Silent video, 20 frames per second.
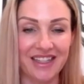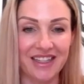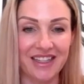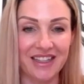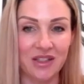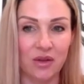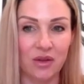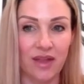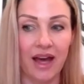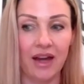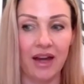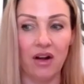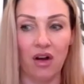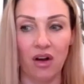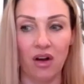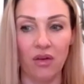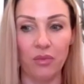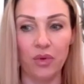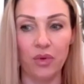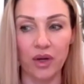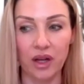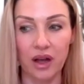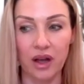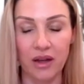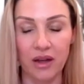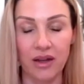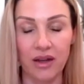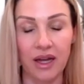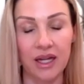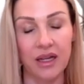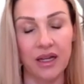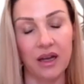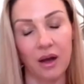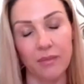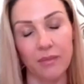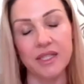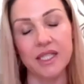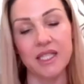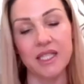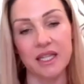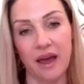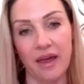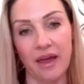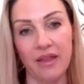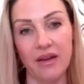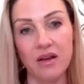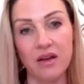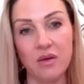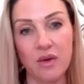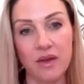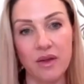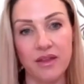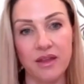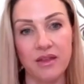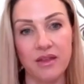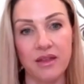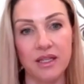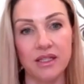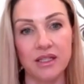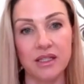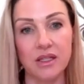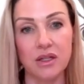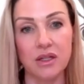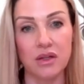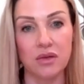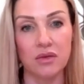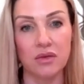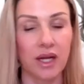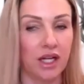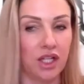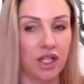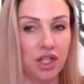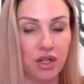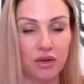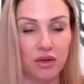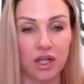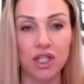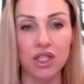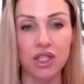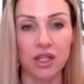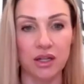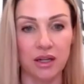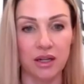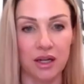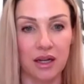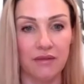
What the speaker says: And so that all kind of comes together within this new next generation